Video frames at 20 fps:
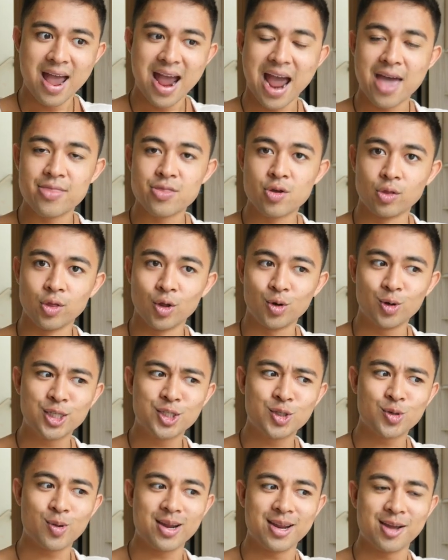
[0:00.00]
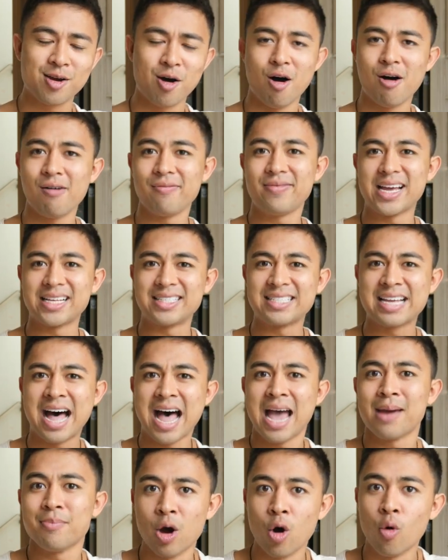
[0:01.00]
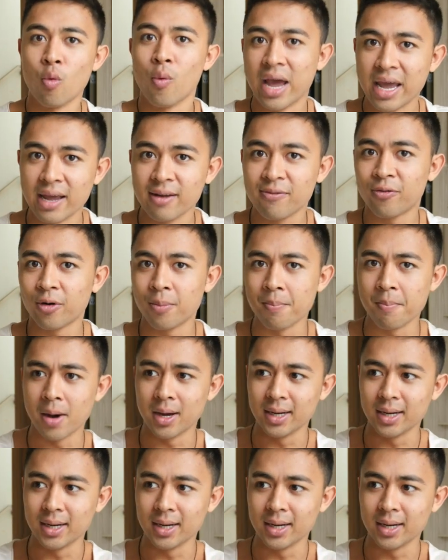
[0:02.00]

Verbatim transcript: and they're literally trading all of that time away for money.